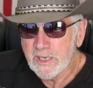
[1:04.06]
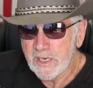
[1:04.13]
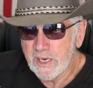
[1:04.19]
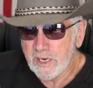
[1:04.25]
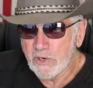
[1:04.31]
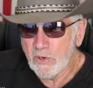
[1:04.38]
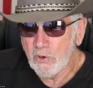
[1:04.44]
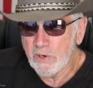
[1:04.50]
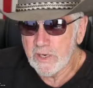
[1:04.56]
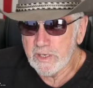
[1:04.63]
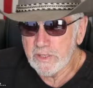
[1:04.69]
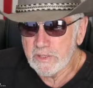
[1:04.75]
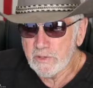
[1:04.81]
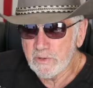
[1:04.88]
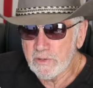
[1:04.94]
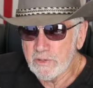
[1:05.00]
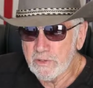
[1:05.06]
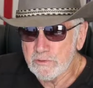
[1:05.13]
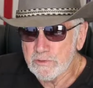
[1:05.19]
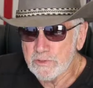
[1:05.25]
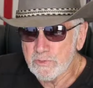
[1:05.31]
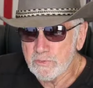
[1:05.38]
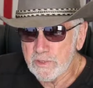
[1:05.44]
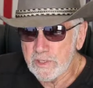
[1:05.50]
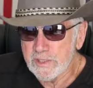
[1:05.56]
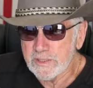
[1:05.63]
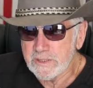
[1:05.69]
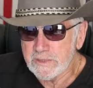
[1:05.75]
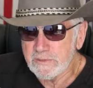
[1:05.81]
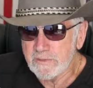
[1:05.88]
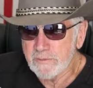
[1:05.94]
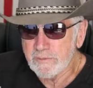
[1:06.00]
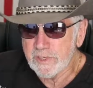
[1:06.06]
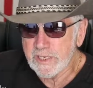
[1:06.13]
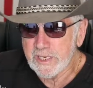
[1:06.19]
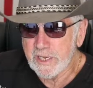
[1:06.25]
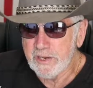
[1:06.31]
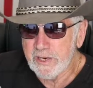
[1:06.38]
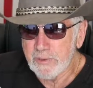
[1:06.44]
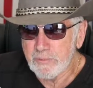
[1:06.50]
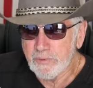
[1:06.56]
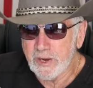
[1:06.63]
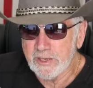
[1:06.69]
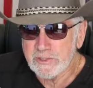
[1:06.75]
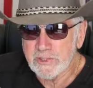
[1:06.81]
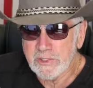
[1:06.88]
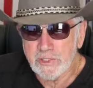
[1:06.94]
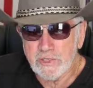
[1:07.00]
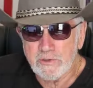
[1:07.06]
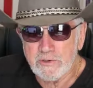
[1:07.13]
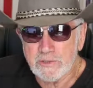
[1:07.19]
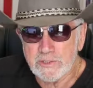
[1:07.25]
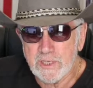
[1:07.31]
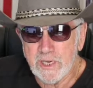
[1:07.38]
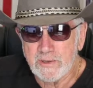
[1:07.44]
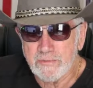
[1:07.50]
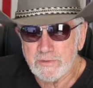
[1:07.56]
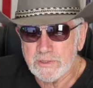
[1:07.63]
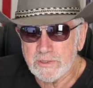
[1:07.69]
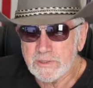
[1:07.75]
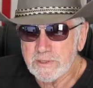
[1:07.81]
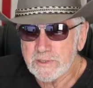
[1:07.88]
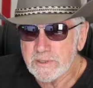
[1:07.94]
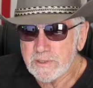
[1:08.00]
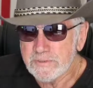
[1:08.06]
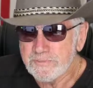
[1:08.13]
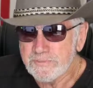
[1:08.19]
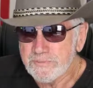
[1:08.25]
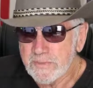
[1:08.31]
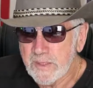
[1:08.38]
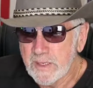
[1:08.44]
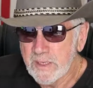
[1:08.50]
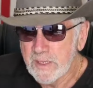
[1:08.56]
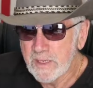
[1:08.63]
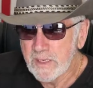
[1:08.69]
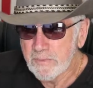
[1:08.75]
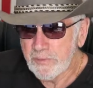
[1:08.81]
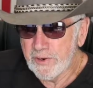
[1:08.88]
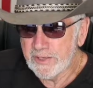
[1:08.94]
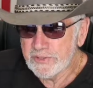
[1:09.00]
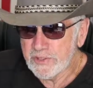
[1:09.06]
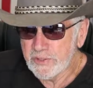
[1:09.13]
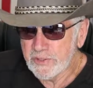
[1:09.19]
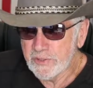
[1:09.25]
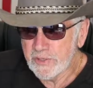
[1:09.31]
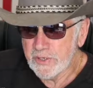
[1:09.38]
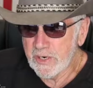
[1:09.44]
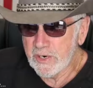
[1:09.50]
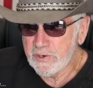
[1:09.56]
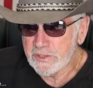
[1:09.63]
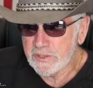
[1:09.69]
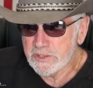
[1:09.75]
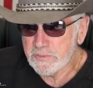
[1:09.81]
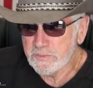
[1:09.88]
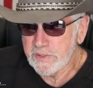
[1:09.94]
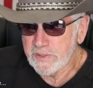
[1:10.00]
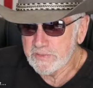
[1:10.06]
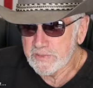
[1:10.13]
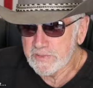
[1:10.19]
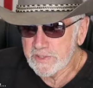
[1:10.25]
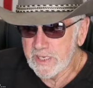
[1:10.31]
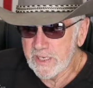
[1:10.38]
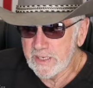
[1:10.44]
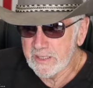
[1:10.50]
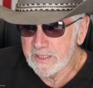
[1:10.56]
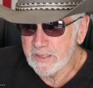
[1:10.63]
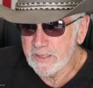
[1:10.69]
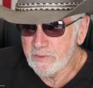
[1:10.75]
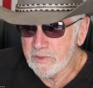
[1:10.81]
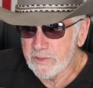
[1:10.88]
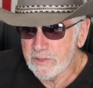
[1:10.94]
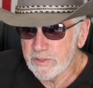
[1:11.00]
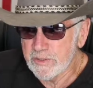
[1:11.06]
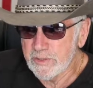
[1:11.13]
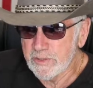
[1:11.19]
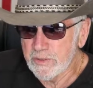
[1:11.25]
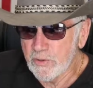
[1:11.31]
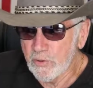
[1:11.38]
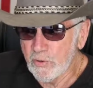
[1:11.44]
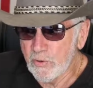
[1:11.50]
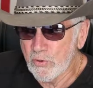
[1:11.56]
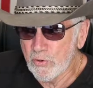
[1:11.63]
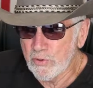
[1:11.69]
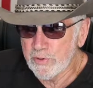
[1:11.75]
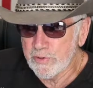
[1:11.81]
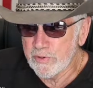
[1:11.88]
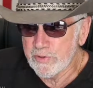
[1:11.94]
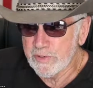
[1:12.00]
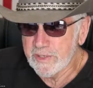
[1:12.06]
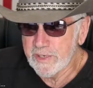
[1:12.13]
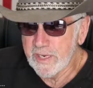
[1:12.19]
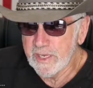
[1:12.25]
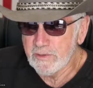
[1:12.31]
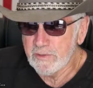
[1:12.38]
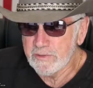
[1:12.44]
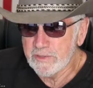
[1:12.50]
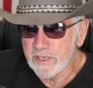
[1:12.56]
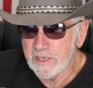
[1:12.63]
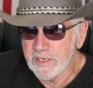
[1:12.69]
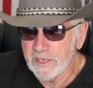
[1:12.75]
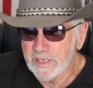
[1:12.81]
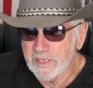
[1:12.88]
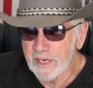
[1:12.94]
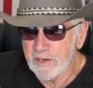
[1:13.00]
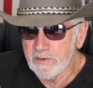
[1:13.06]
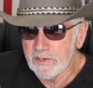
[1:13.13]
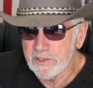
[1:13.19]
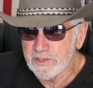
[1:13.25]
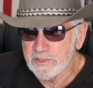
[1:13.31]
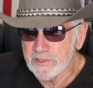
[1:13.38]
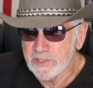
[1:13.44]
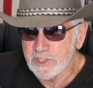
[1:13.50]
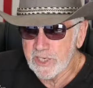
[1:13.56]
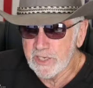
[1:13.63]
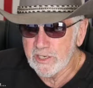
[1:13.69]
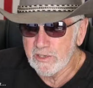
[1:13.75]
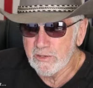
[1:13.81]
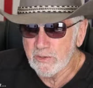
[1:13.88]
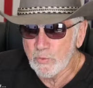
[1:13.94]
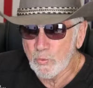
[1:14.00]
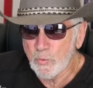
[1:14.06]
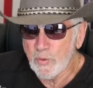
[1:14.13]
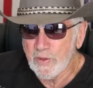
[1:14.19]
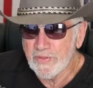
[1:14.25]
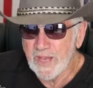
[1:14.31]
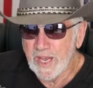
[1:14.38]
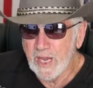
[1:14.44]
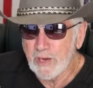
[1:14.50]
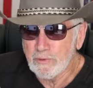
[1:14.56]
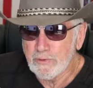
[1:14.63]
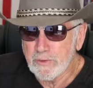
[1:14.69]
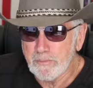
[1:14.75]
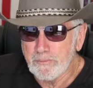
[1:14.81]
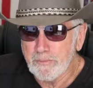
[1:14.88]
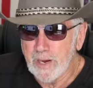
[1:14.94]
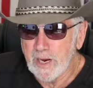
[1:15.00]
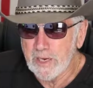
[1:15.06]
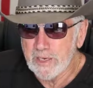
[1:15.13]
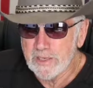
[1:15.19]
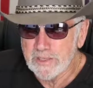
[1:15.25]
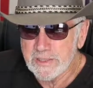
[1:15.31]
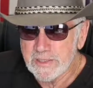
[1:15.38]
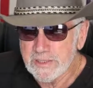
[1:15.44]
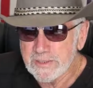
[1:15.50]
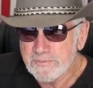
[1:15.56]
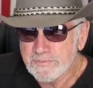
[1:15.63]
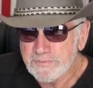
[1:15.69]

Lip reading: according to a news release from the county prosecutor's office. Prosecutor Eric Smith said they were ordered held in the county jail without bond.